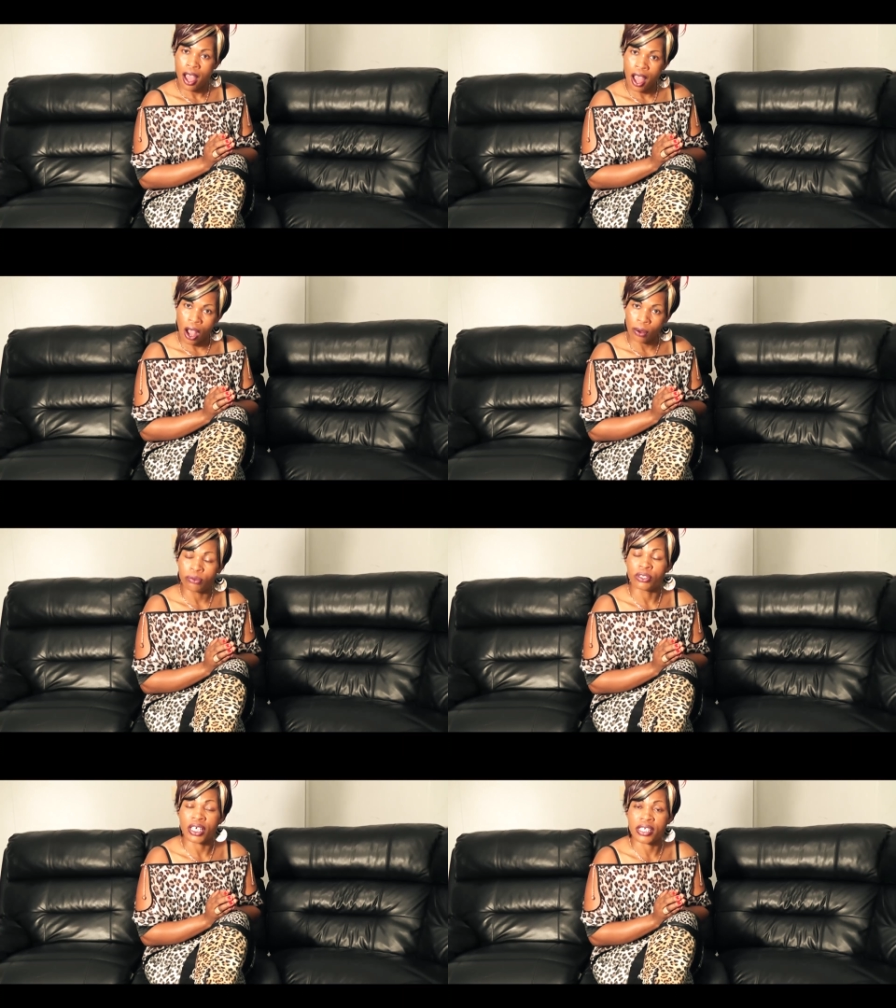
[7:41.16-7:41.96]

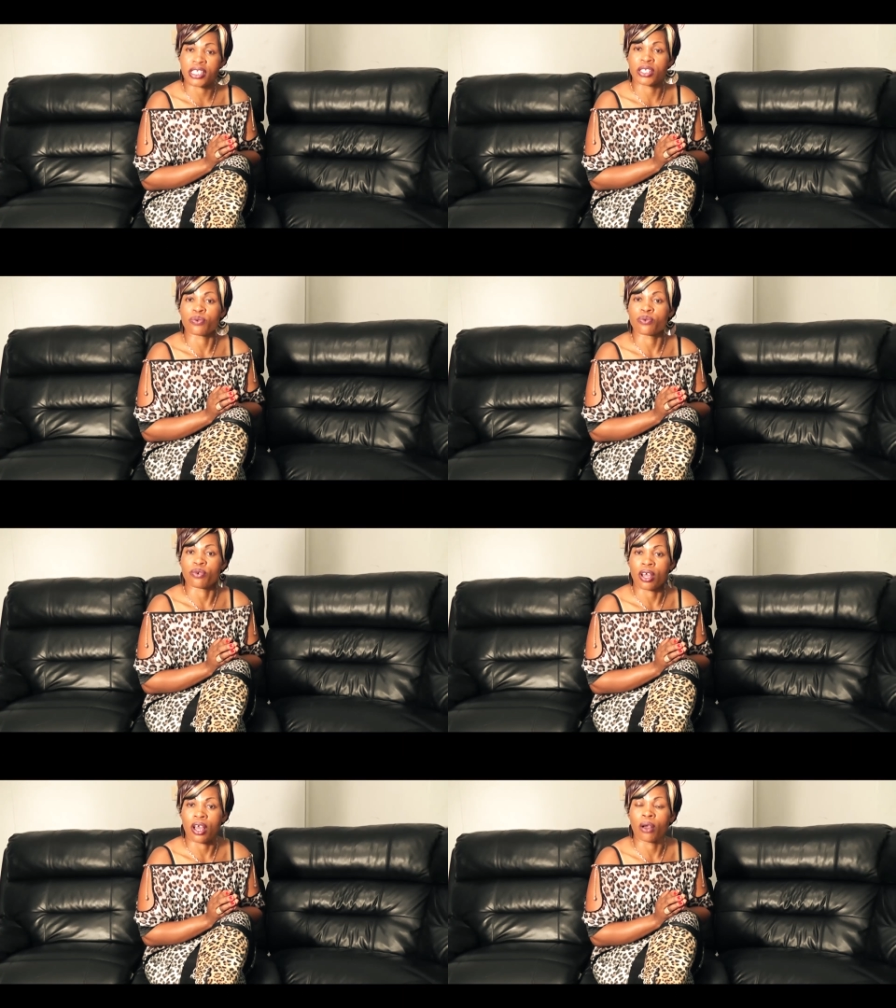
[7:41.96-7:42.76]
I'll just
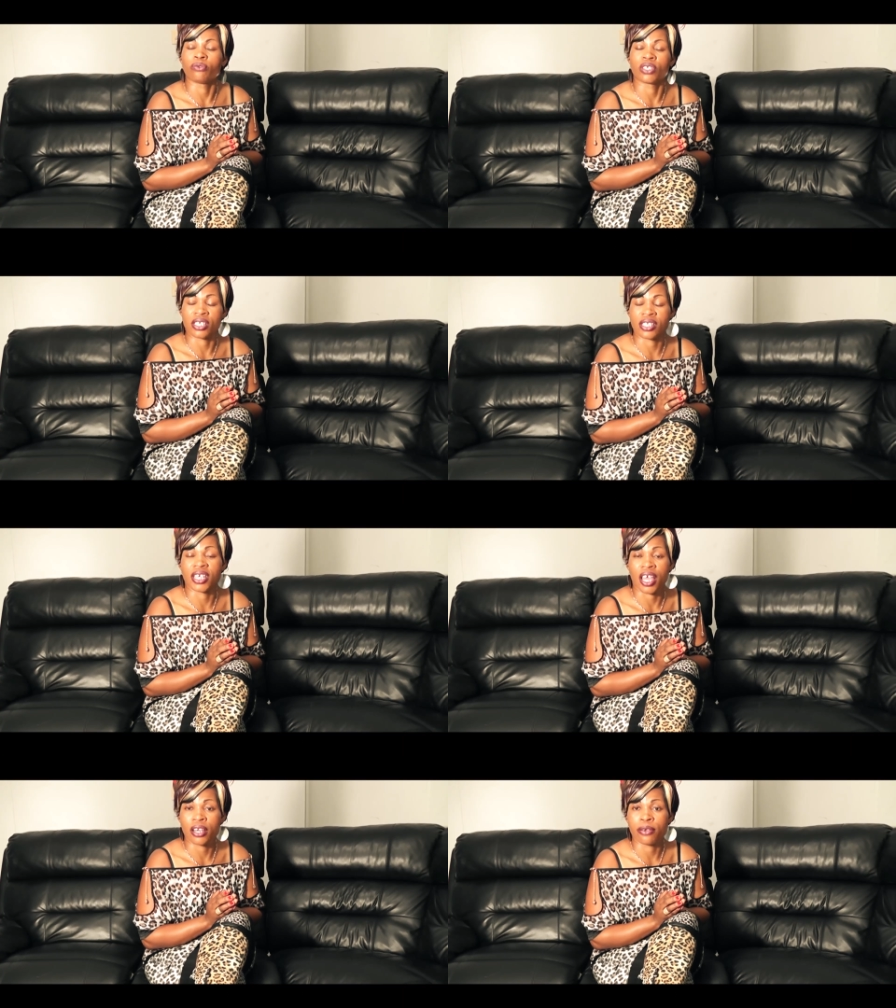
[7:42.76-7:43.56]

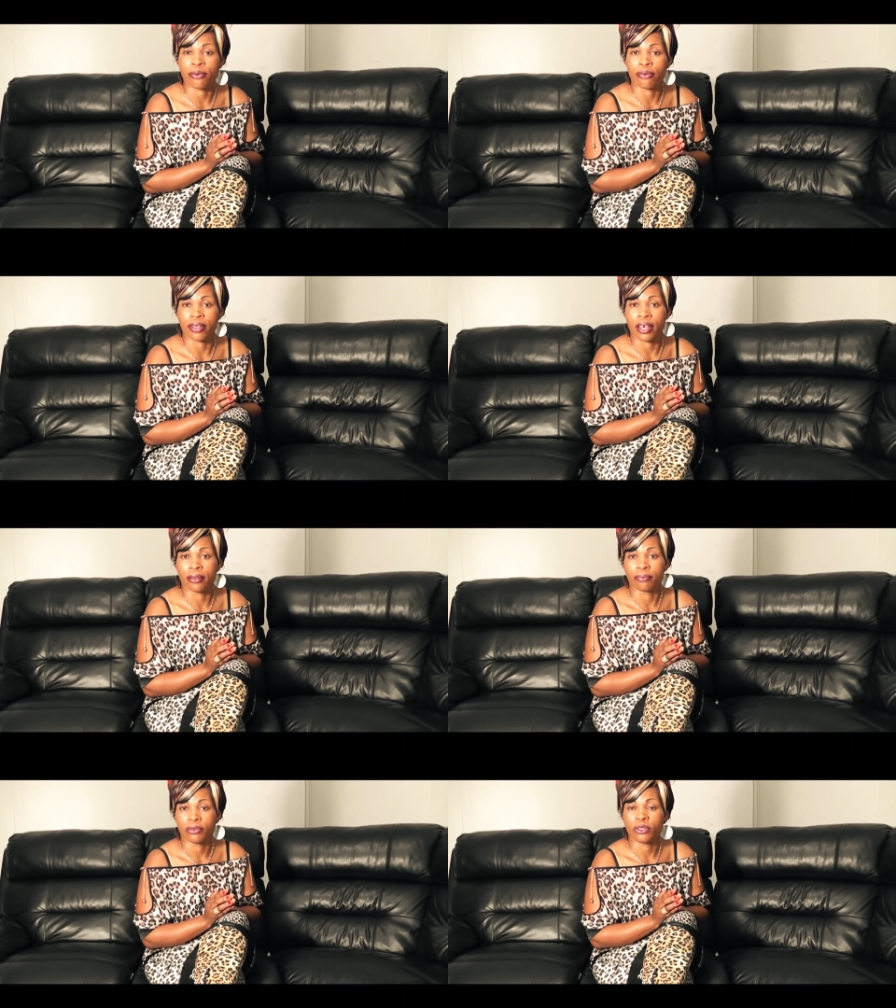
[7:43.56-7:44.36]
tell you that
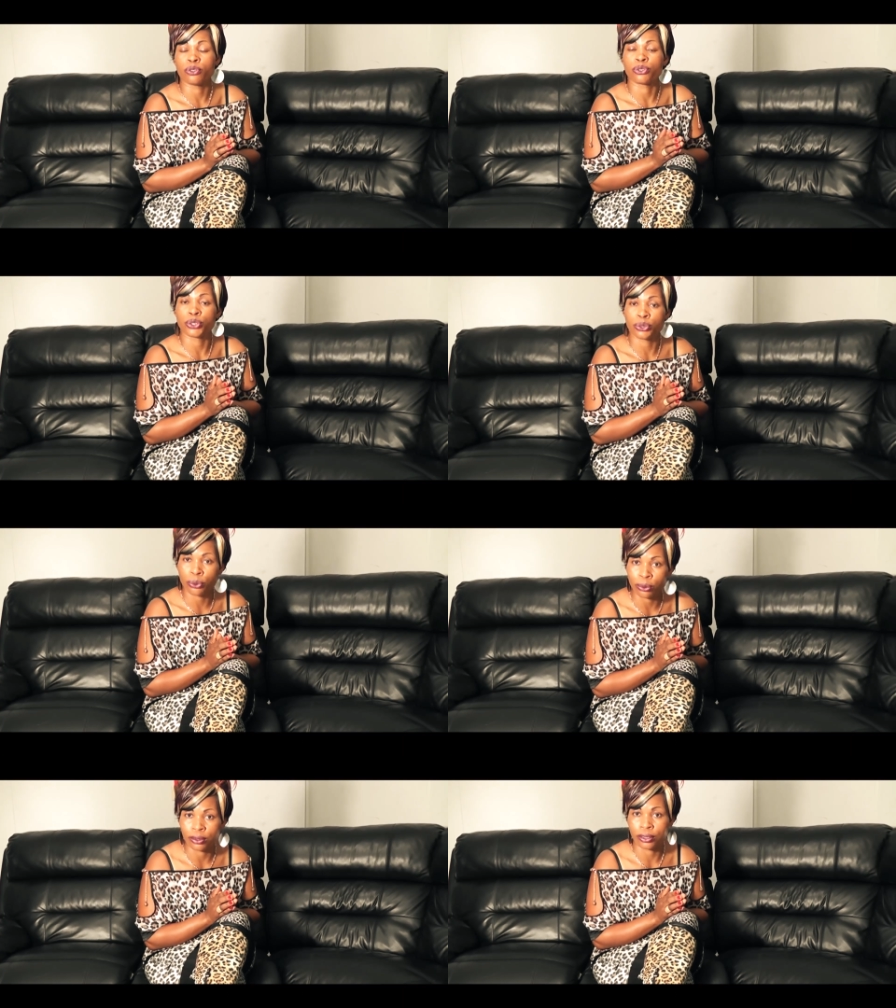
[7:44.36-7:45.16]
you
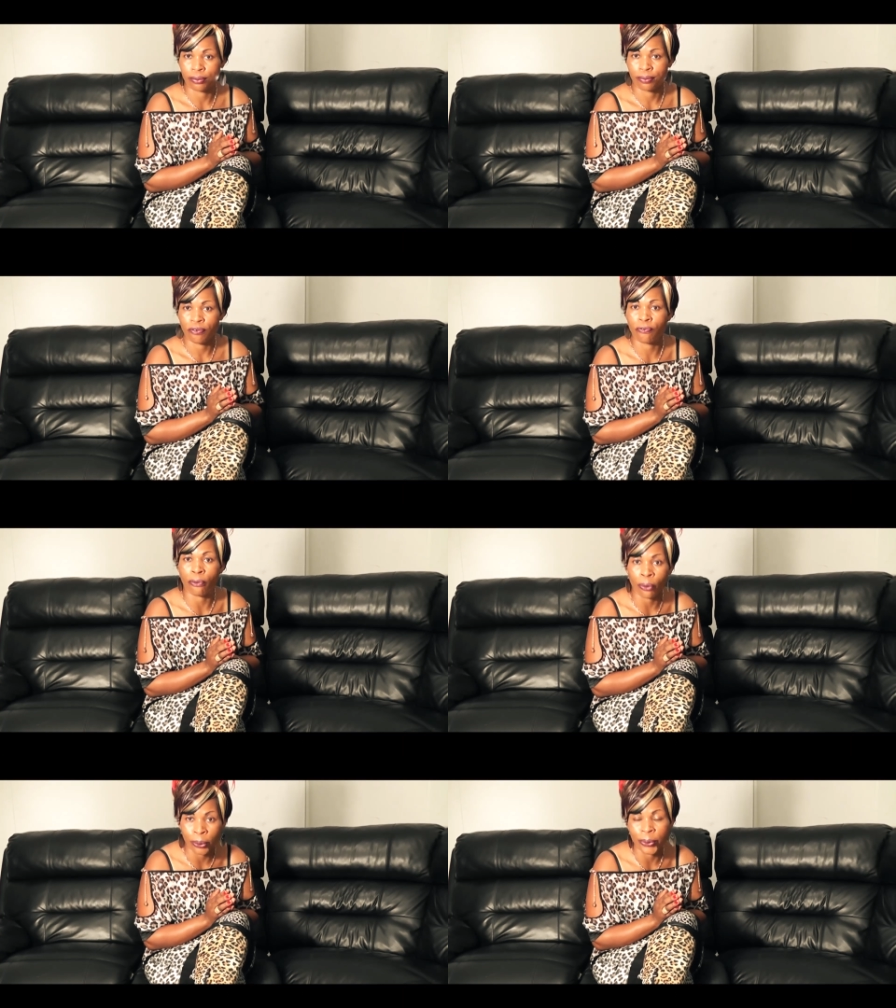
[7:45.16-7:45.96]
should
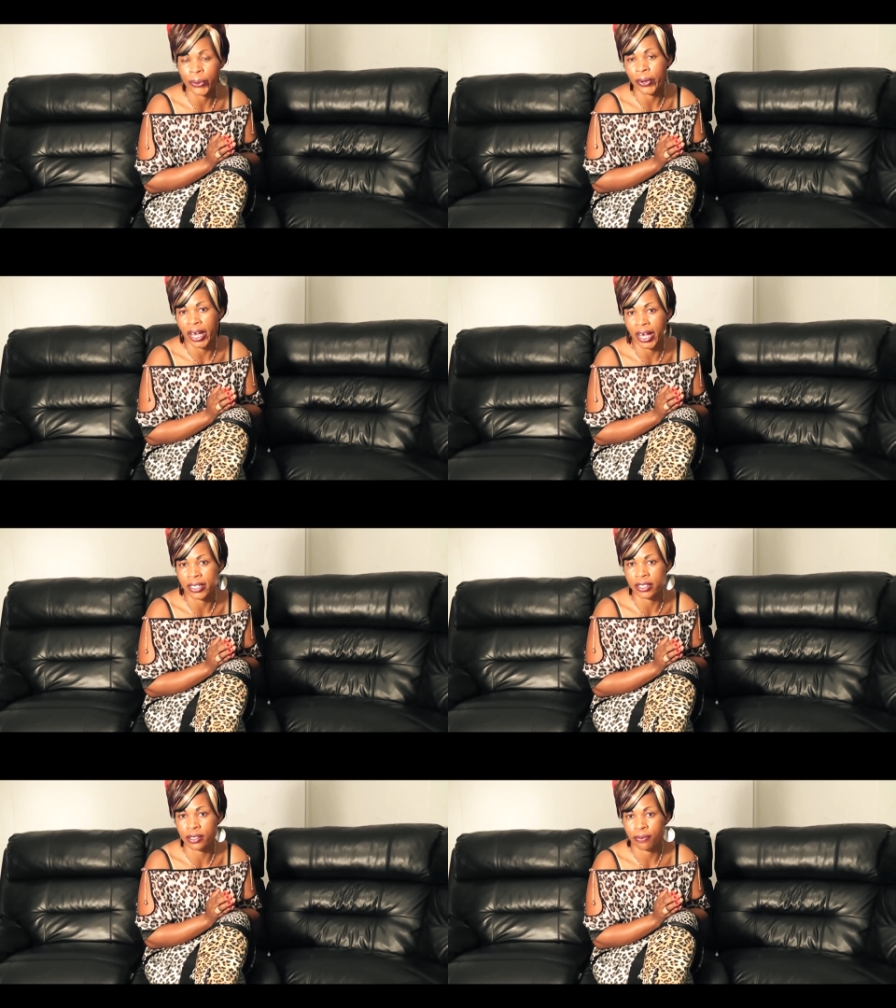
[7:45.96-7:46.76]
follow your
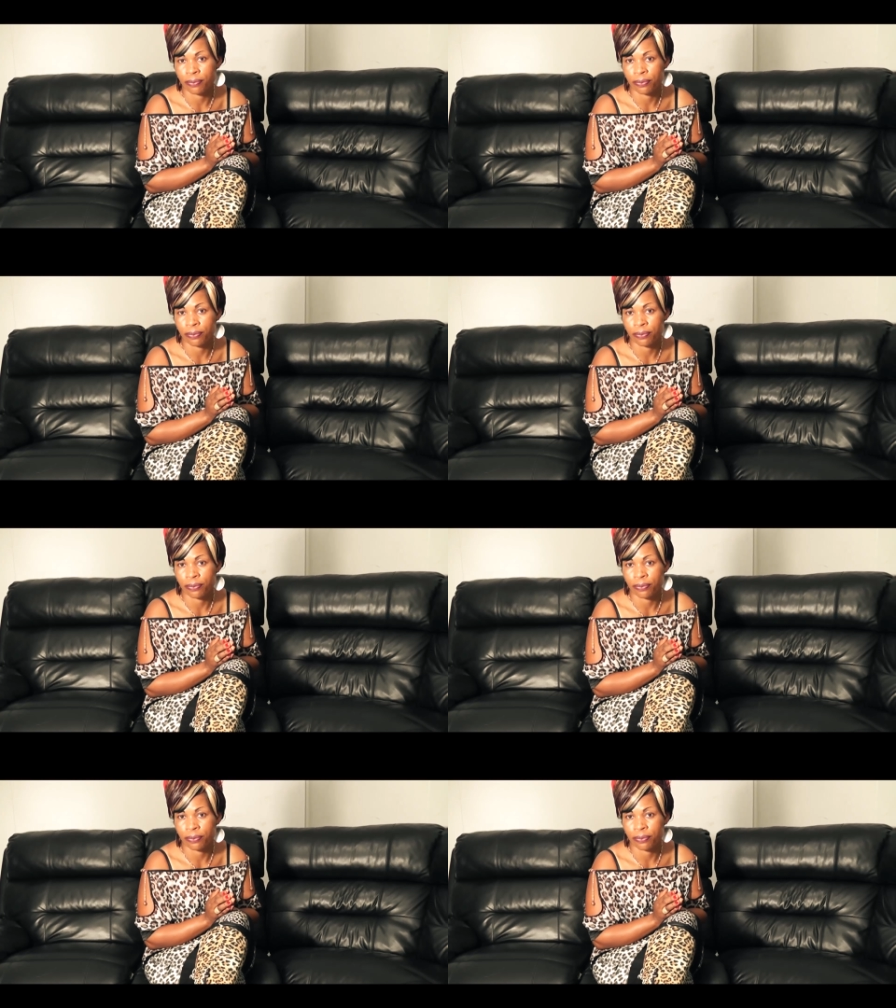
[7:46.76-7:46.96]
heart,